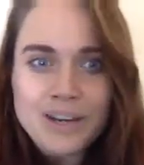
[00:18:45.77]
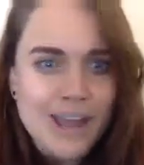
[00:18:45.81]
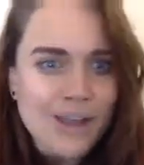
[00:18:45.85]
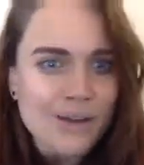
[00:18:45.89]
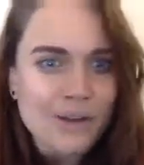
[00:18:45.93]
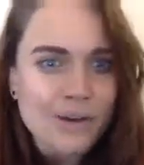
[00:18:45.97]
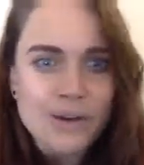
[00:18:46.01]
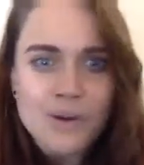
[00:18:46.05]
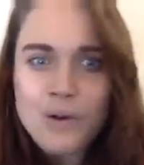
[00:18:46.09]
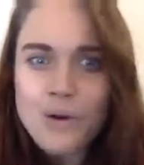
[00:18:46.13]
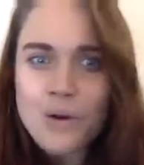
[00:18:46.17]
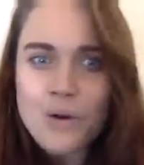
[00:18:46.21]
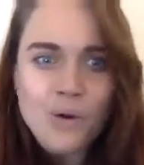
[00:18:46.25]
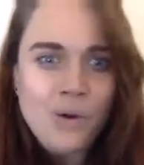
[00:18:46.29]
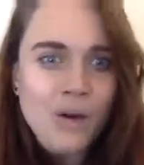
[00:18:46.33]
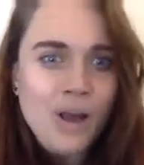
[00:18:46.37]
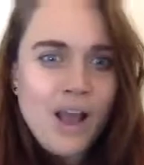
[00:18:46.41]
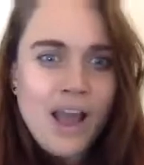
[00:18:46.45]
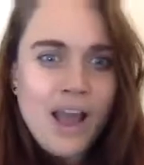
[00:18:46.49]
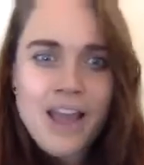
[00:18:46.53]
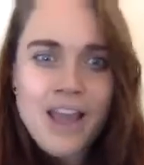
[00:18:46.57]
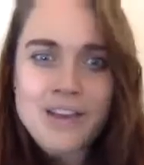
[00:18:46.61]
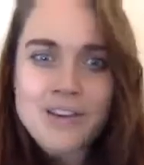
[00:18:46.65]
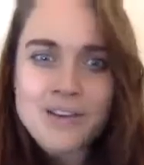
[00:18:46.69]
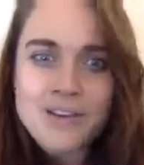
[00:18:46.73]
and
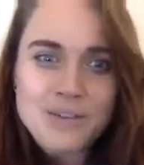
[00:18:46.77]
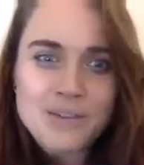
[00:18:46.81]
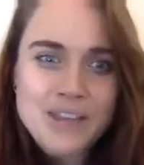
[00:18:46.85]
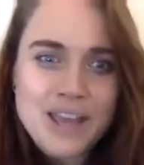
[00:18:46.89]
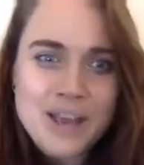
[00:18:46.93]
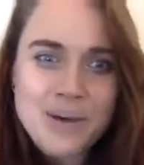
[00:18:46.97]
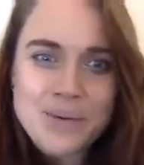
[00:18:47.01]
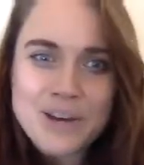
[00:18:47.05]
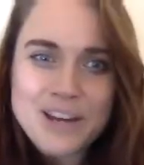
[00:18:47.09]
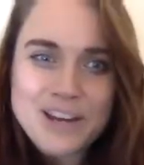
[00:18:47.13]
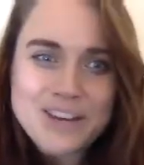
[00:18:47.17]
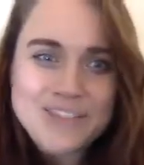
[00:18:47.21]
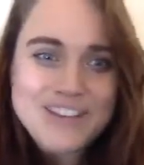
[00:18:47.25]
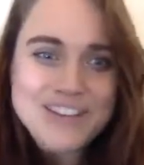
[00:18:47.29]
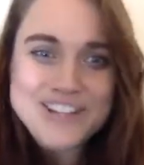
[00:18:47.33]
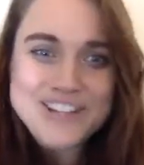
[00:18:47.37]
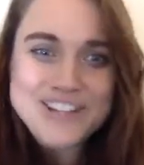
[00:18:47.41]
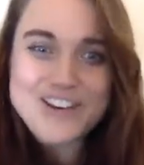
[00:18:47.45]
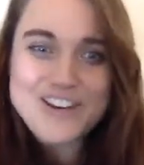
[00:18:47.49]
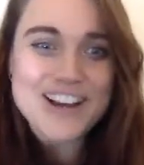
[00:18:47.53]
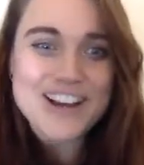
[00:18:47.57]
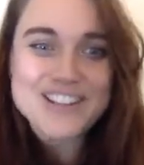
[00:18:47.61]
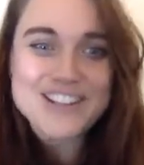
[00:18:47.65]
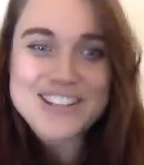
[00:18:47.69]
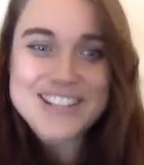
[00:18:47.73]
what kind of
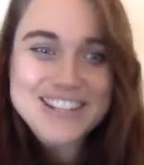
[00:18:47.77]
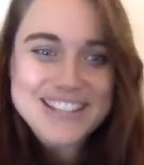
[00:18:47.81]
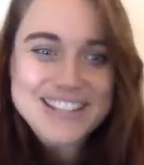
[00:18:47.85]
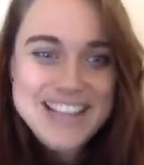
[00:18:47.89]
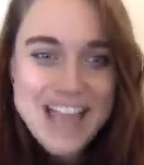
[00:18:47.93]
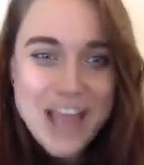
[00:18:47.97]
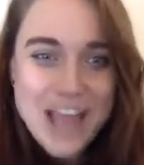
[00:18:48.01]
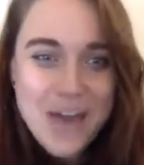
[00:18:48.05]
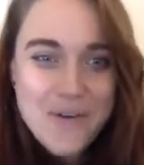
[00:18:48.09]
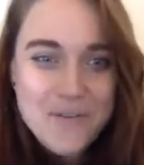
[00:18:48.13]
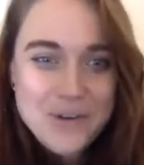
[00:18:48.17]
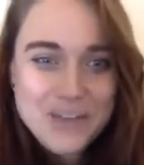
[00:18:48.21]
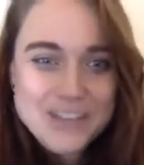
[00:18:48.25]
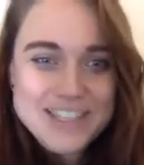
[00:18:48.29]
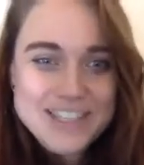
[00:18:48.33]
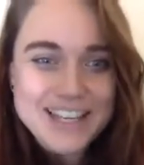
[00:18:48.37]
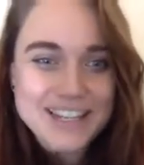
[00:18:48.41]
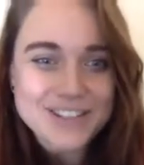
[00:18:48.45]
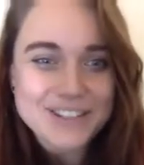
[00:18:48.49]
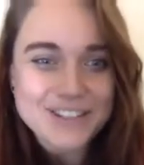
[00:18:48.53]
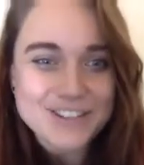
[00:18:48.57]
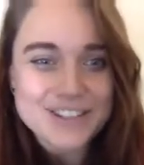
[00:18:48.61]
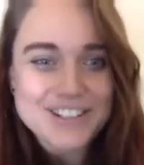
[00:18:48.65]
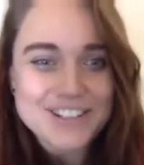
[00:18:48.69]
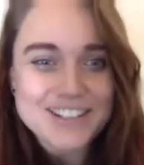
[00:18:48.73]
interaction does he have with
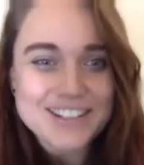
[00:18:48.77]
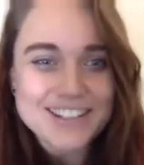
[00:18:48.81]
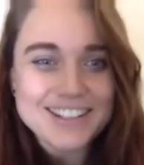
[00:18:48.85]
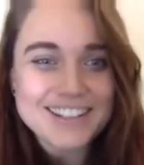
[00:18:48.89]
technology?